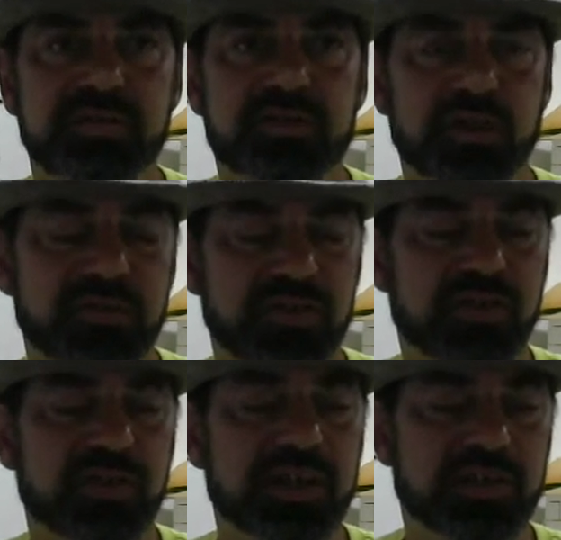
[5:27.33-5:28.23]
of service,
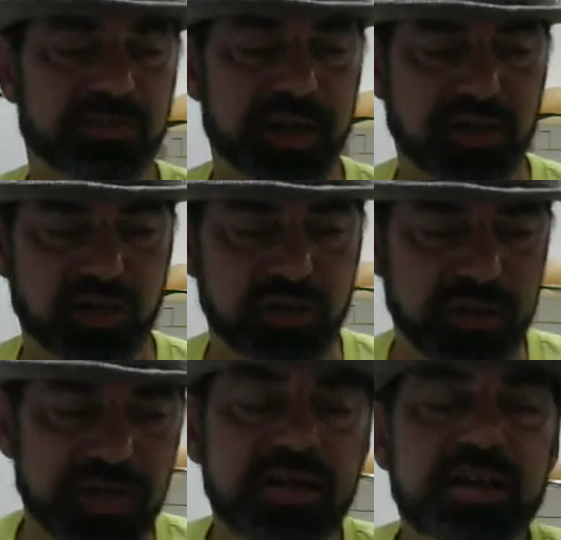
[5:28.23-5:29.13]
so they expect you to